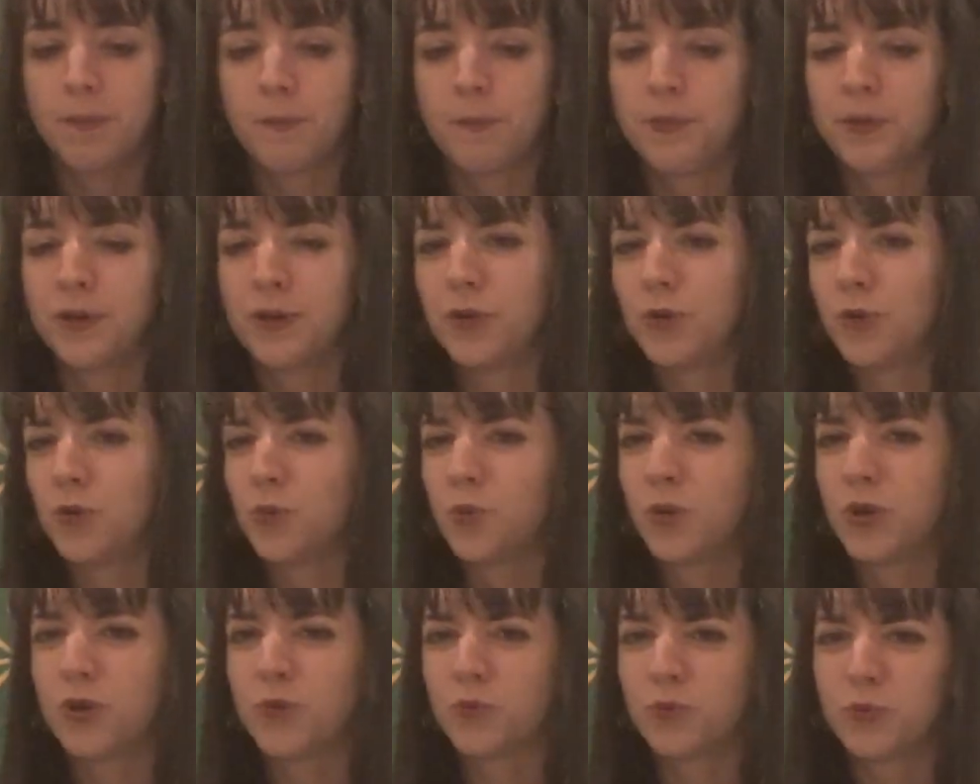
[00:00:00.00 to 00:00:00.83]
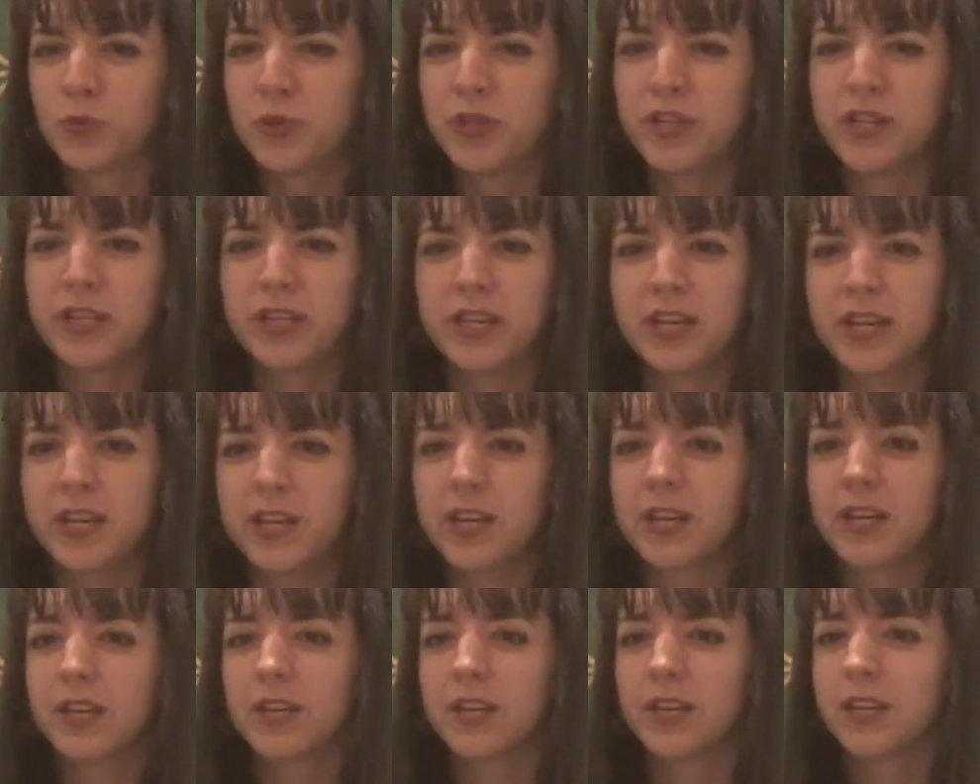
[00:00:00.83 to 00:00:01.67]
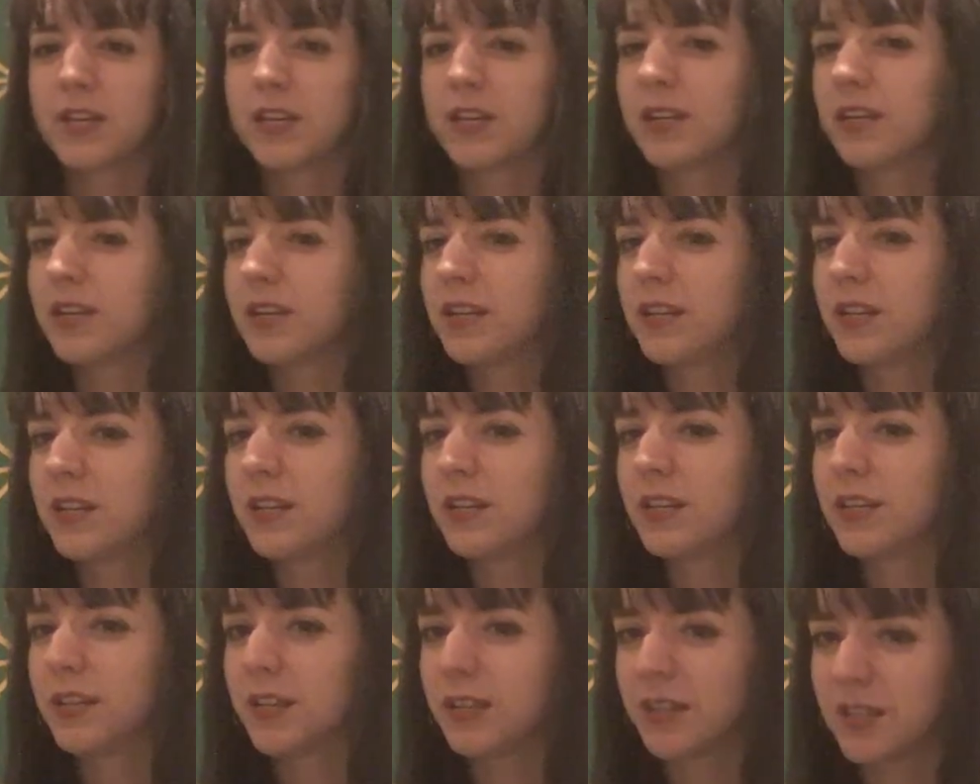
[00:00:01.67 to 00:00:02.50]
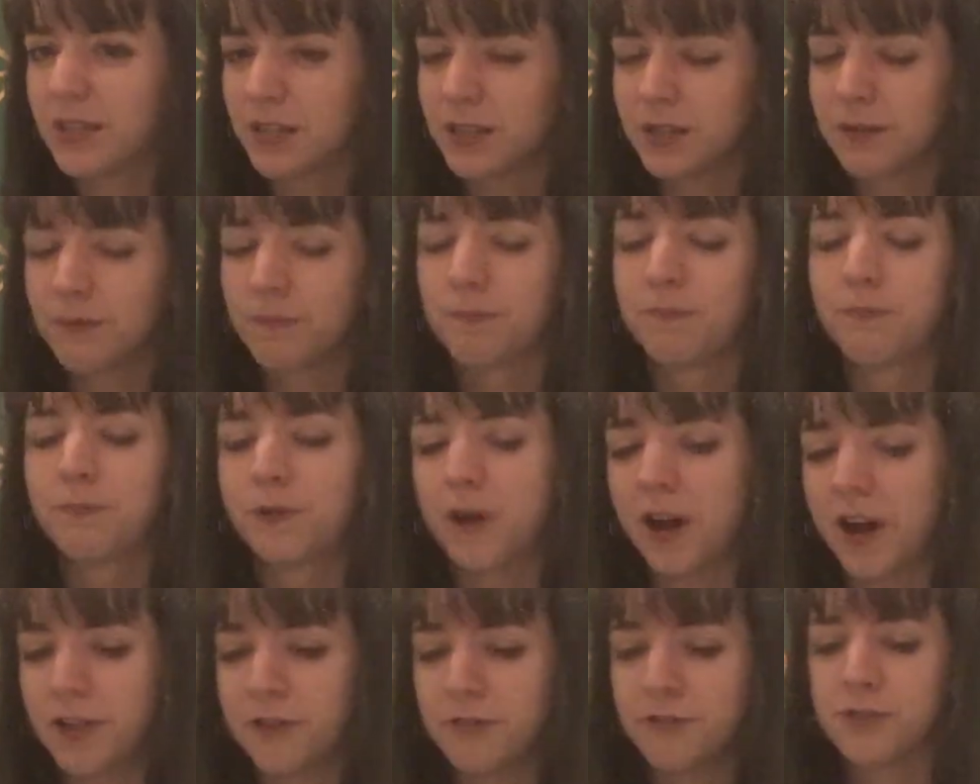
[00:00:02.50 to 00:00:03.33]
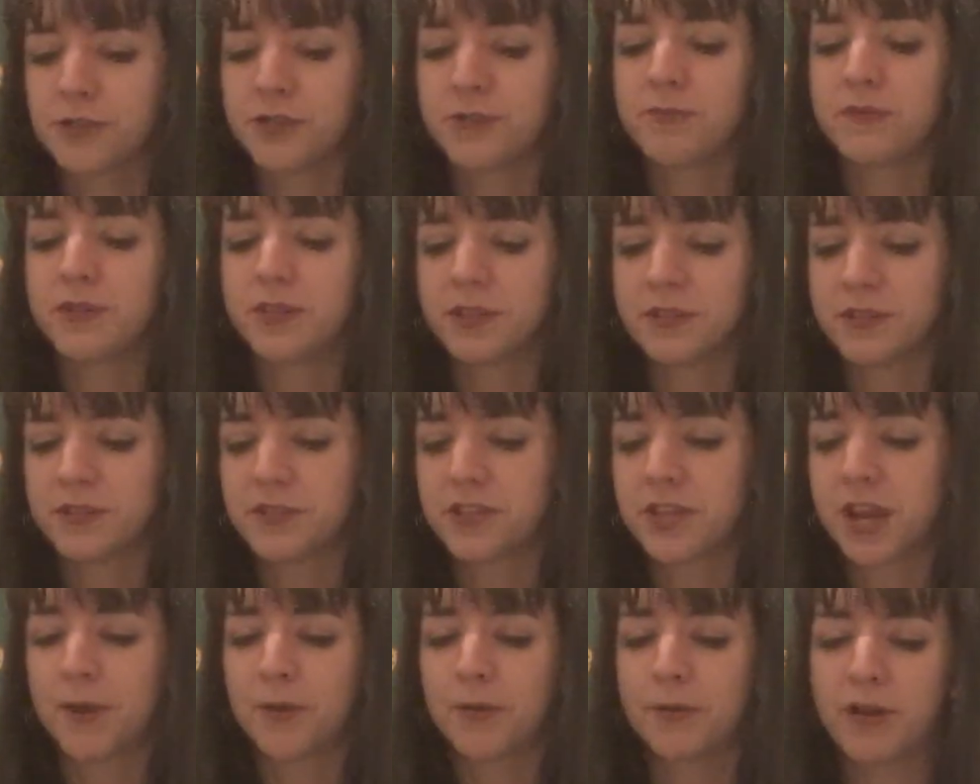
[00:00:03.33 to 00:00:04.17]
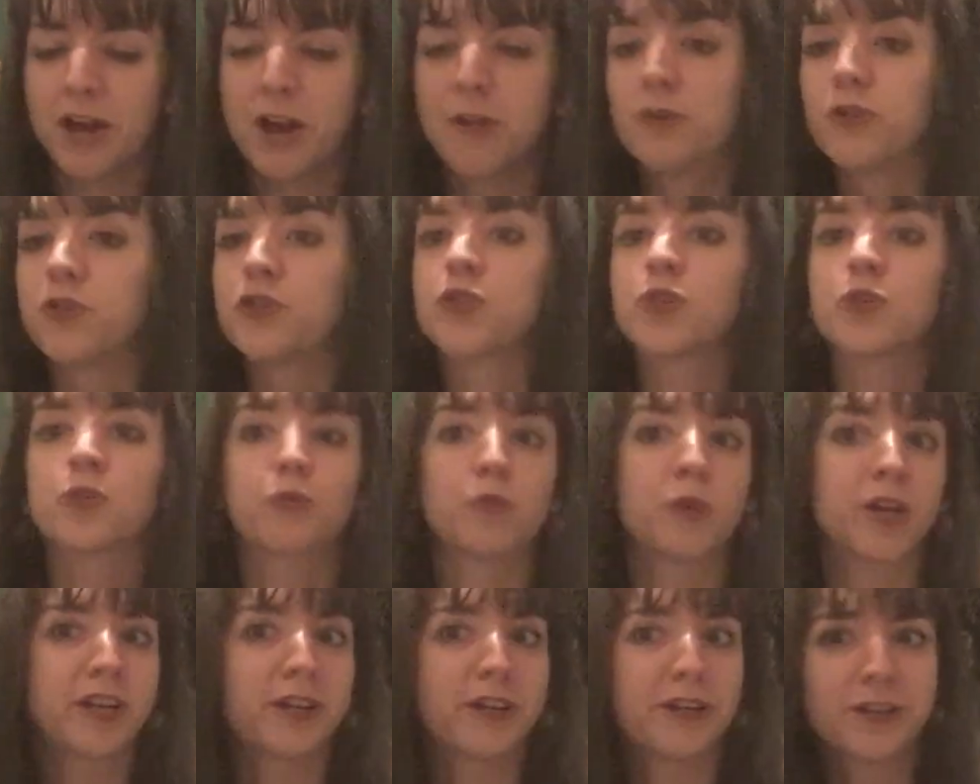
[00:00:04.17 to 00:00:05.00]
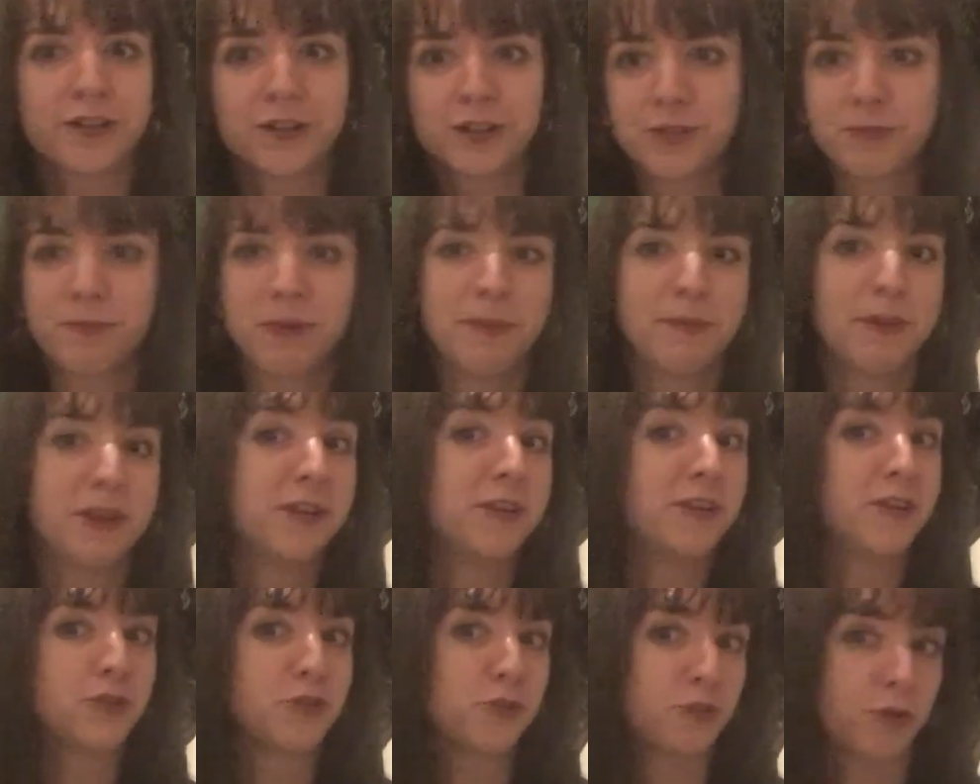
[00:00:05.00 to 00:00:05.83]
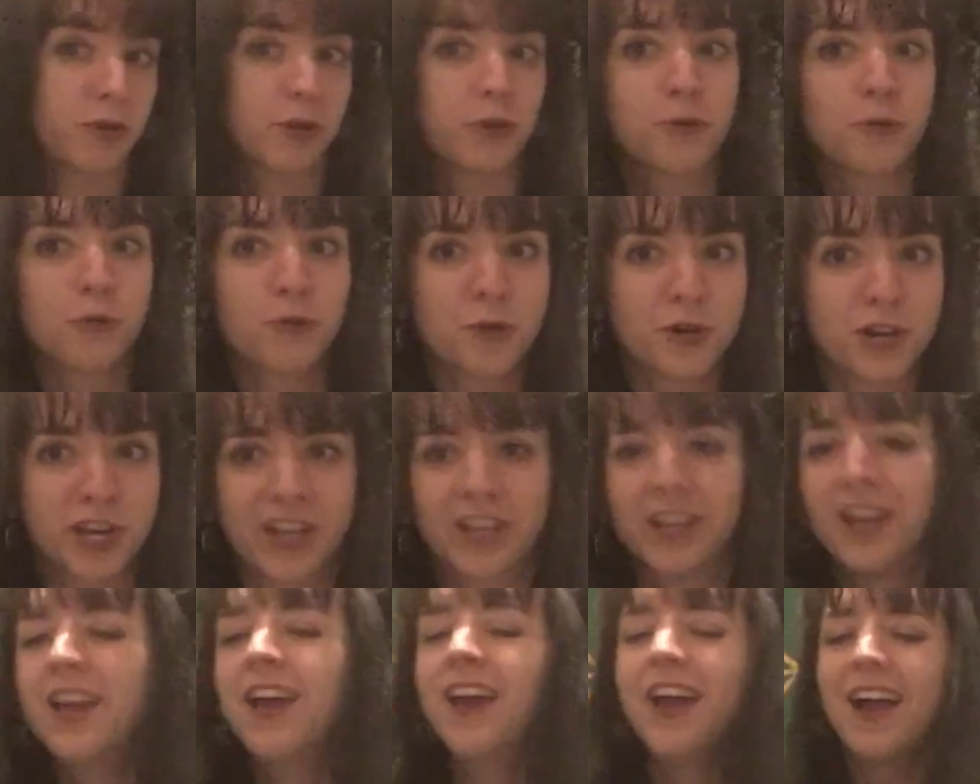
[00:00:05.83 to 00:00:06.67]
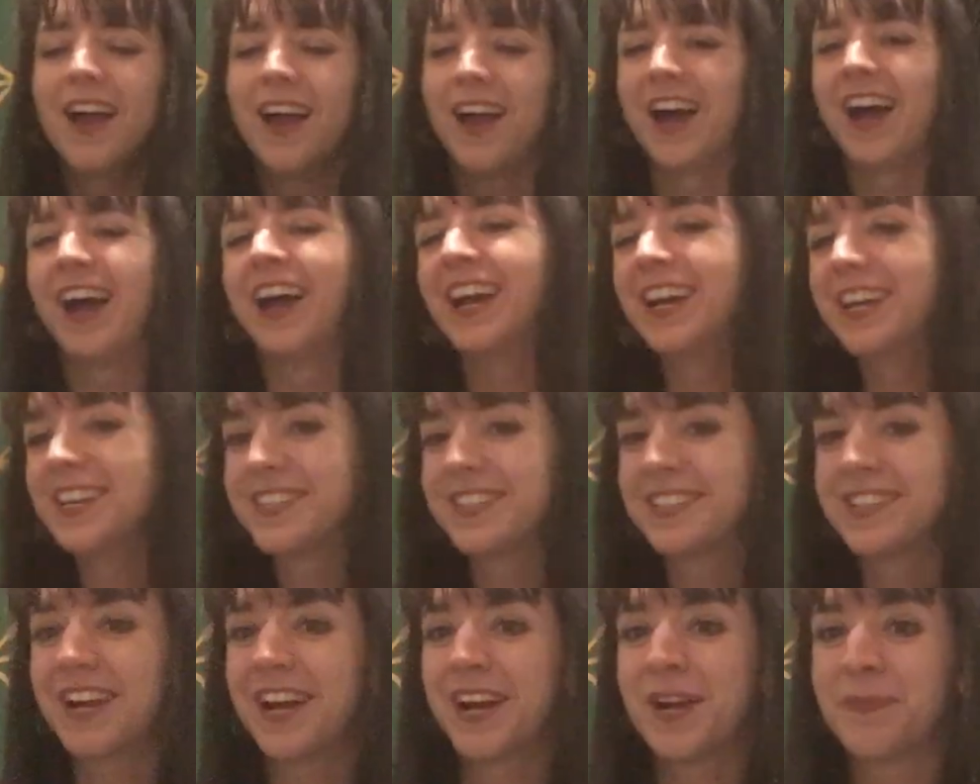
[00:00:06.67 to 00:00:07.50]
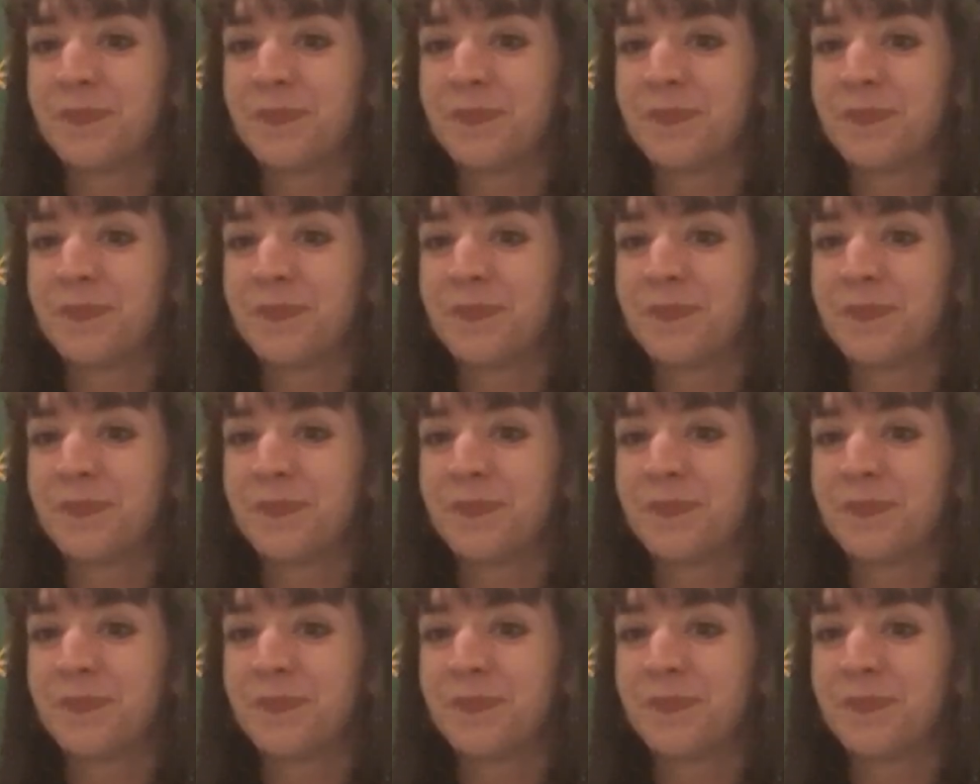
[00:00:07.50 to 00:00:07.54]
But what really bothers me this time around, or triggers, maybe I need a trigger warning, is